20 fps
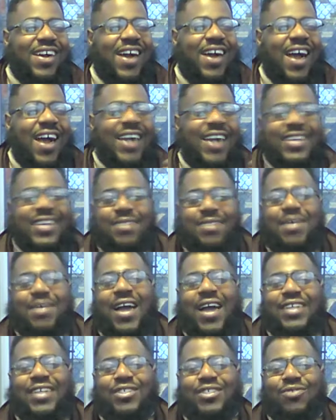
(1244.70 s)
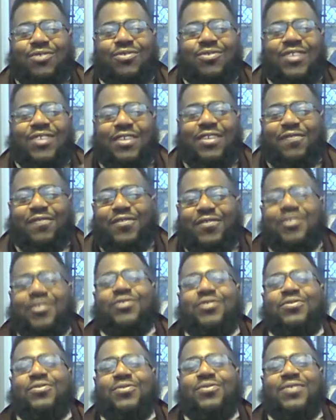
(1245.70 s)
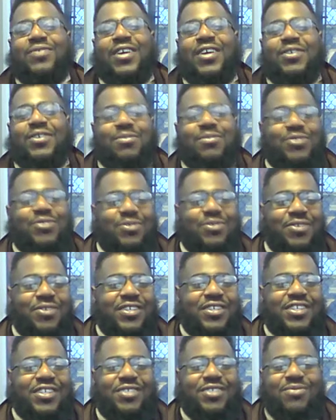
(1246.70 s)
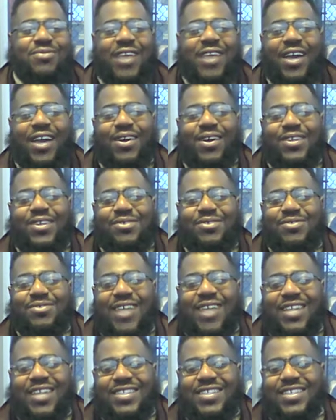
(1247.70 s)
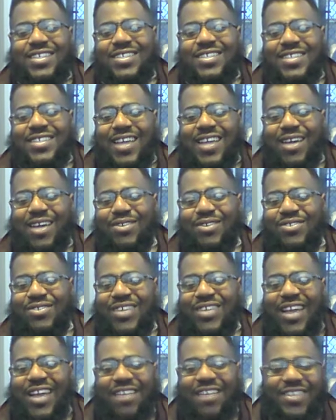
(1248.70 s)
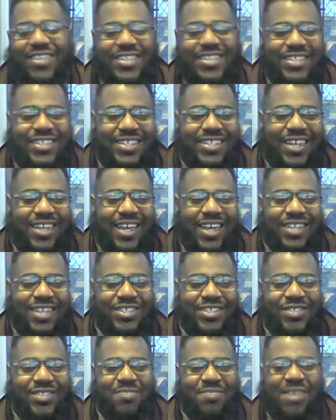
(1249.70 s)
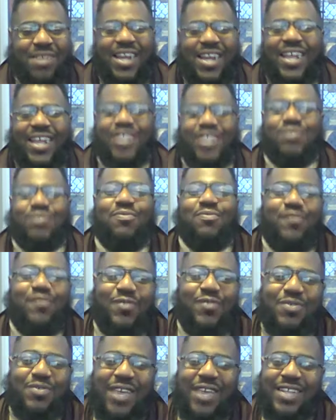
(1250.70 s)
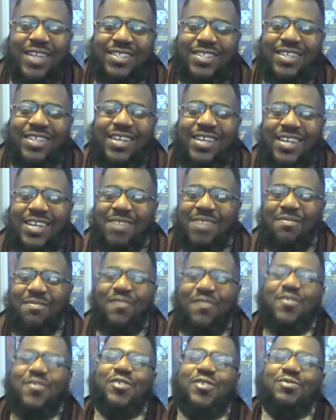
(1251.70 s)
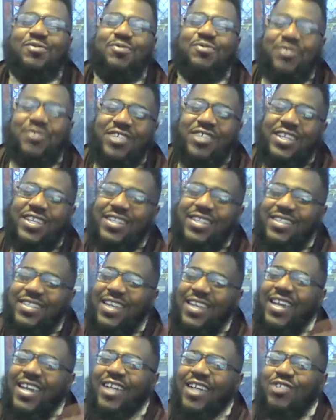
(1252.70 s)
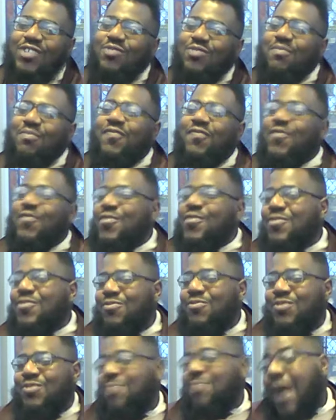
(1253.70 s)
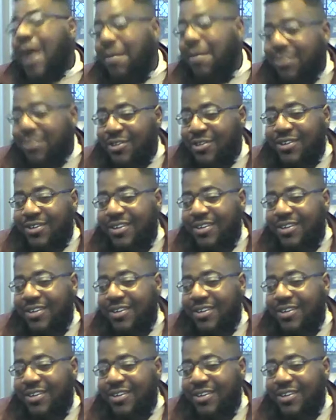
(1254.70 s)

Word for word: I come to high school looking for you. I know I'm shorter than you now. I know you got tits now. You didn't have that shit last year, but I liked you before you had, before you grew your titties. I liked you before you was popular.